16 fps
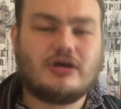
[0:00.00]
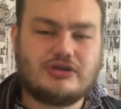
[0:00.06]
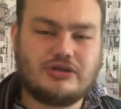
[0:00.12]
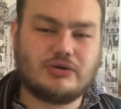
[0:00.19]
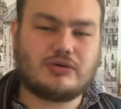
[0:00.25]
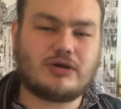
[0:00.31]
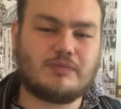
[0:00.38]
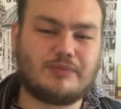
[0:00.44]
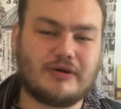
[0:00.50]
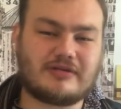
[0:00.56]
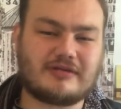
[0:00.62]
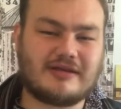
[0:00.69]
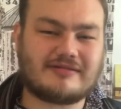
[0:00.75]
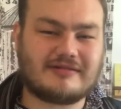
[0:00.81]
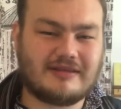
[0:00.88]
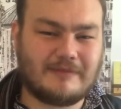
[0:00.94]
You can put
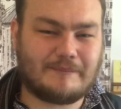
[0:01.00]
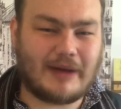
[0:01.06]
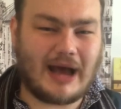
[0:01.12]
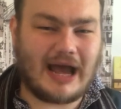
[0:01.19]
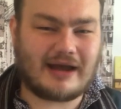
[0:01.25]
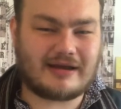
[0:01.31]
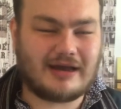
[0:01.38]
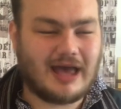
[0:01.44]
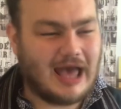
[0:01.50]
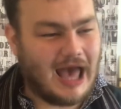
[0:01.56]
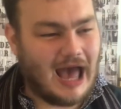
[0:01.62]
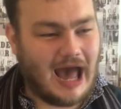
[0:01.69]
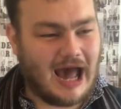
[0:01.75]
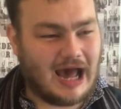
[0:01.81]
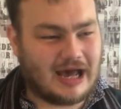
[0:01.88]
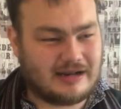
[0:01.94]
this in the back
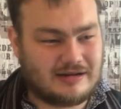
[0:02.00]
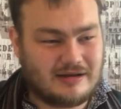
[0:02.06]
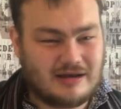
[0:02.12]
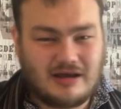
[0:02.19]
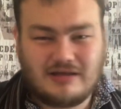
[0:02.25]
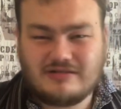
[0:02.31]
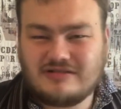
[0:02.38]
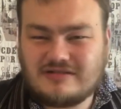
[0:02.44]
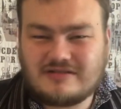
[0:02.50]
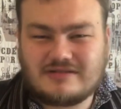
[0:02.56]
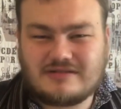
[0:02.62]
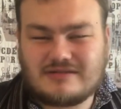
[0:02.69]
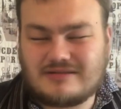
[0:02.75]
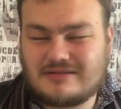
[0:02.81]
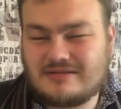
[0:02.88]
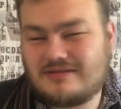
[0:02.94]
and
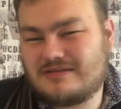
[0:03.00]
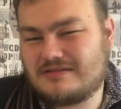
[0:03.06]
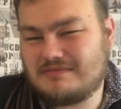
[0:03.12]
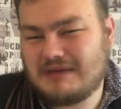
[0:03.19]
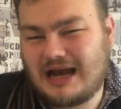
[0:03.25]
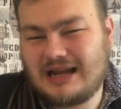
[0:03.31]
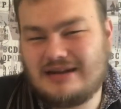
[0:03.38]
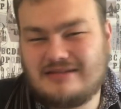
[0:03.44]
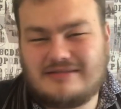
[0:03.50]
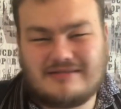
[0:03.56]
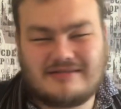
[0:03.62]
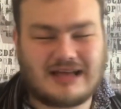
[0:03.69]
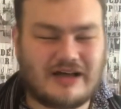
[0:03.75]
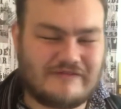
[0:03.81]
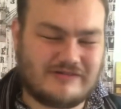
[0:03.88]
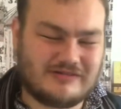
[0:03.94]
just smile at
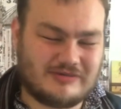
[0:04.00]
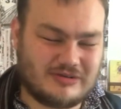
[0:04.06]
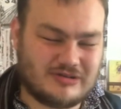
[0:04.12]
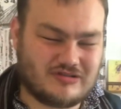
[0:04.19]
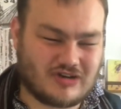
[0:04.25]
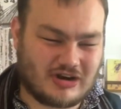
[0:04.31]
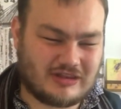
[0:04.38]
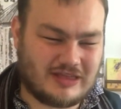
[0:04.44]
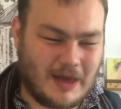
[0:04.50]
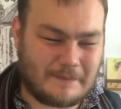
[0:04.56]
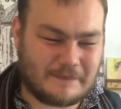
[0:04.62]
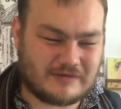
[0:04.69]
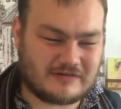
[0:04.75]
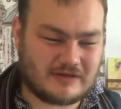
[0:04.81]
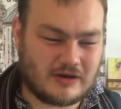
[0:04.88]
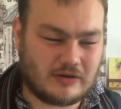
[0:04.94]
yourself as you enjoy the
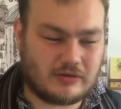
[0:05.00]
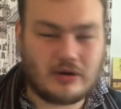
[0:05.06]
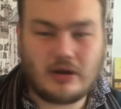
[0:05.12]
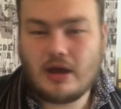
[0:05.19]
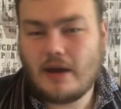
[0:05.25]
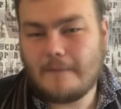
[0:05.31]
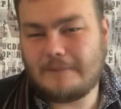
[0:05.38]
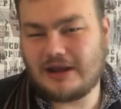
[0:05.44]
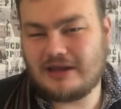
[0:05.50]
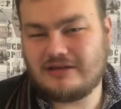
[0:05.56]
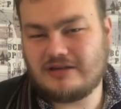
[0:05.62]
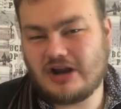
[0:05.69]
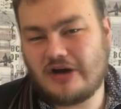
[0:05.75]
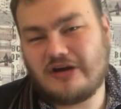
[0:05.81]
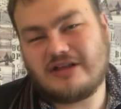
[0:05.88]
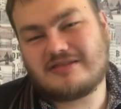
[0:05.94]
episode. But, you
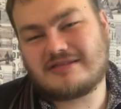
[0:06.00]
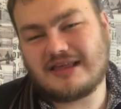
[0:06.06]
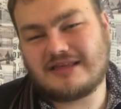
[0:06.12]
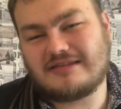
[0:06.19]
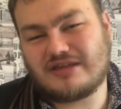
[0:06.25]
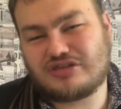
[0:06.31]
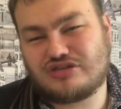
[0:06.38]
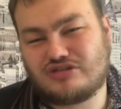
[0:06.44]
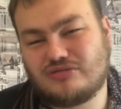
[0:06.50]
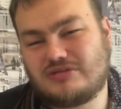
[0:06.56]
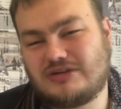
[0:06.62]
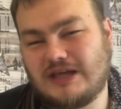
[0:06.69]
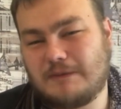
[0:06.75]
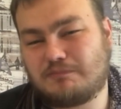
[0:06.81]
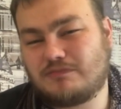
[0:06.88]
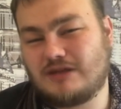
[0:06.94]
know, there's nothing too
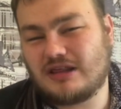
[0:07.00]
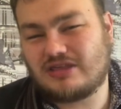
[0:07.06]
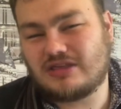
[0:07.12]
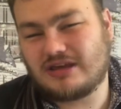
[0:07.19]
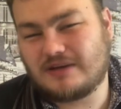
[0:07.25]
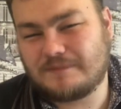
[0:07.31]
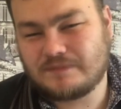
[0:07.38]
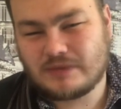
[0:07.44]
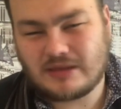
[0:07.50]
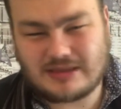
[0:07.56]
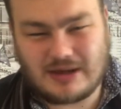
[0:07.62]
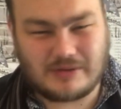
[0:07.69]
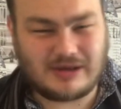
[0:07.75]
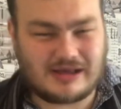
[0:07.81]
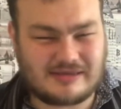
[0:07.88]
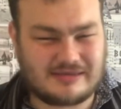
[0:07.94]
deep, nothing
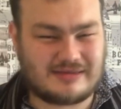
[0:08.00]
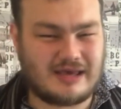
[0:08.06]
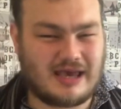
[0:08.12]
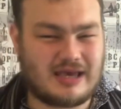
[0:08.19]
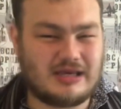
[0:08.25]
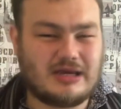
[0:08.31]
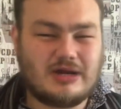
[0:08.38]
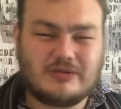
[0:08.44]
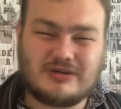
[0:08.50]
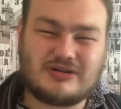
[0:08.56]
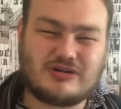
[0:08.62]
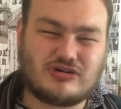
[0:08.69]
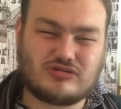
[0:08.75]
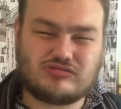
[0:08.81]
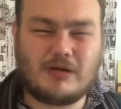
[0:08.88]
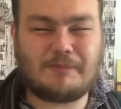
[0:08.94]
that I'd say would
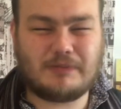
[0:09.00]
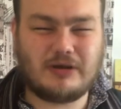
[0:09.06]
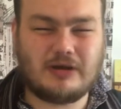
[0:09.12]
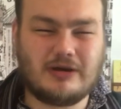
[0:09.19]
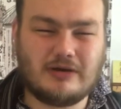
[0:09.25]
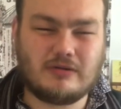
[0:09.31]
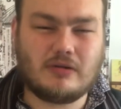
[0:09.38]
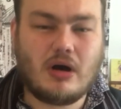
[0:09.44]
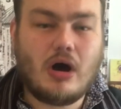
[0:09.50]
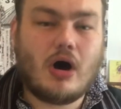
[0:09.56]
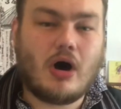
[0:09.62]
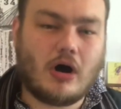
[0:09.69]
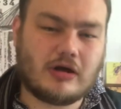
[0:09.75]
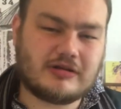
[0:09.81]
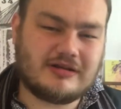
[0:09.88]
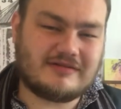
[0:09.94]
grip you
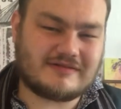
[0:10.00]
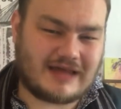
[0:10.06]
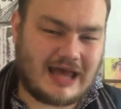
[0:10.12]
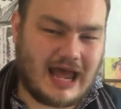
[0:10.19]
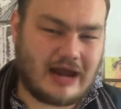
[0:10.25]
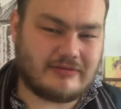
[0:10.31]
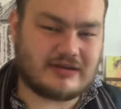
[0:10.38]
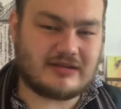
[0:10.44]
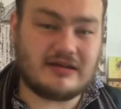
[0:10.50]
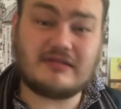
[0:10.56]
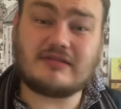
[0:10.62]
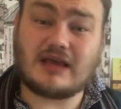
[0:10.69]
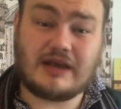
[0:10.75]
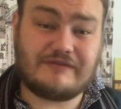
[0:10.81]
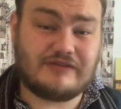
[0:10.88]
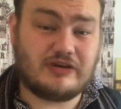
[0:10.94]
on these characters
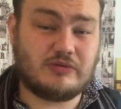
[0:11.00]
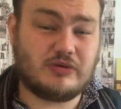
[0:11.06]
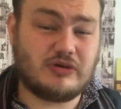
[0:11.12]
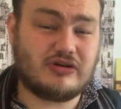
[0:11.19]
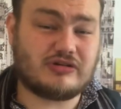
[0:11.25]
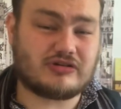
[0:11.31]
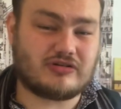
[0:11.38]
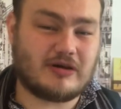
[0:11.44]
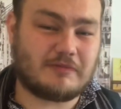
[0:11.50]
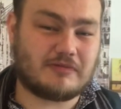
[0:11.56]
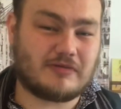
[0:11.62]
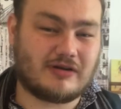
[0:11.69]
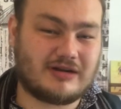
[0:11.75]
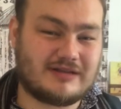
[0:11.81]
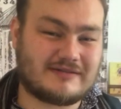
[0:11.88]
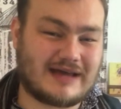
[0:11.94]
if you weren't gripped
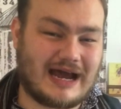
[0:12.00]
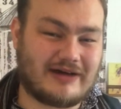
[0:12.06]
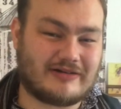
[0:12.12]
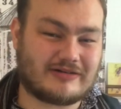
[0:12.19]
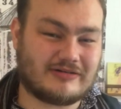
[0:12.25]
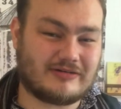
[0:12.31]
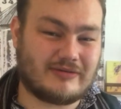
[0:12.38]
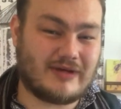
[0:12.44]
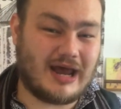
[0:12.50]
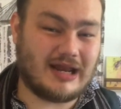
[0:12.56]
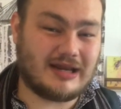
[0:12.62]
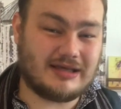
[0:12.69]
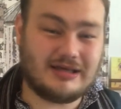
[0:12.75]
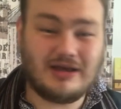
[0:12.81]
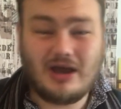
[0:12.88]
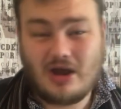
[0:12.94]
on these characters
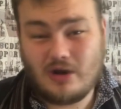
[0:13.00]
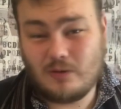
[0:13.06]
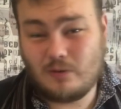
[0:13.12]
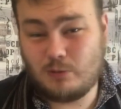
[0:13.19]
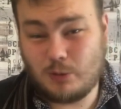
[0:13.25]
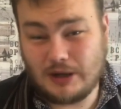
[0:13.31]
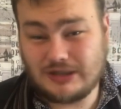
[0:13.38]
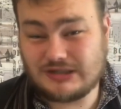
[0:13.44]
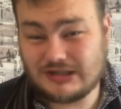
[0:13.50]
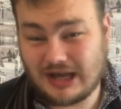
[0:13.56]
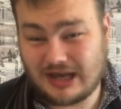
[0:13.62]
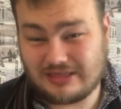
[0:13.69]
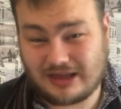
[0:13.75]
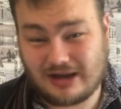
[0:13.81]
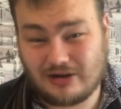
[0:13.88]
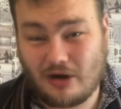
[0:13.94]
already, which I
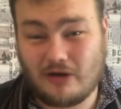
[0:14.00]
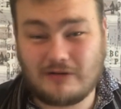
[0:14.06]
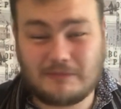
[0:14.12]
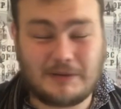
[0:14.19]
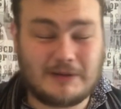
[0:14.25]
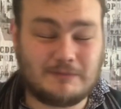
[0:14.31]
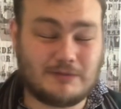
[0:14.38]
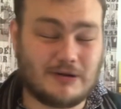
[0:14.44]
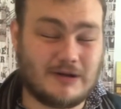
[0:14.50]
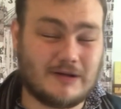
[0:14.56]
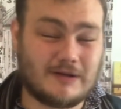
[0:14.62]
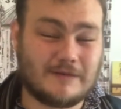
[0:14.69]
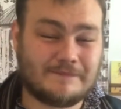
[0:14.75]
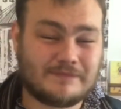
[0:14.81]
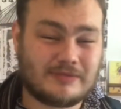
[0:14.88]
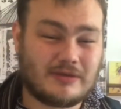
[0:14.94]
think a lot of
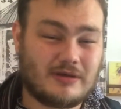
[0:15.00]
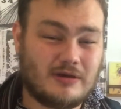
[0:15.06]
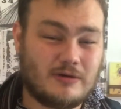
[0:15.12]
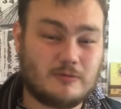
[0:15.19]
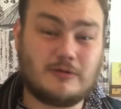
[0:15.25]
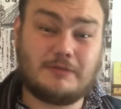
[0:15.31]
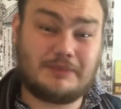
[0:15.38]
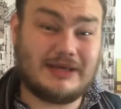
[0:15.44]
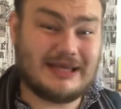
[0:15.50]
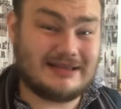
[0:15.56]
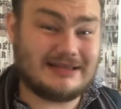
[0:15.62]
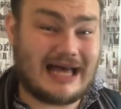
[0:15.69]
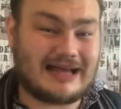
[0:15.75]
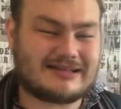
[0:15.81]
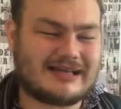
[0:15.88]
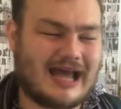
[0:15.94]
people would be in
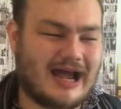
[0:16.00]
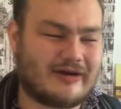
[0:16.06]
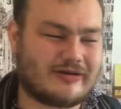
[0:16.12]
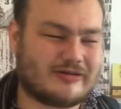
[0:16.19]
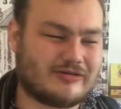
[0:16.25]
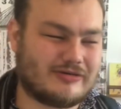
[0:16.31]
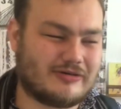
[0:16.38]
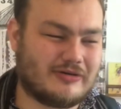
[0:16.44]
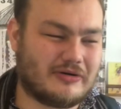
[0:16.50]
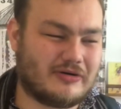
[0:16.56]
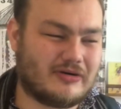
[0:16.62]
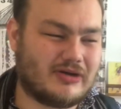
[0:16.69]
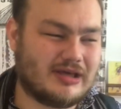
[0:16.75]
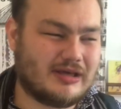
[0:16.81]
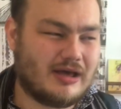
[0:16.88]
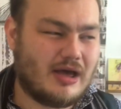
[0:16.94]
that
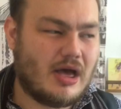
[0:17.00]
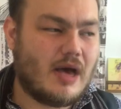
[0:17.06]
category.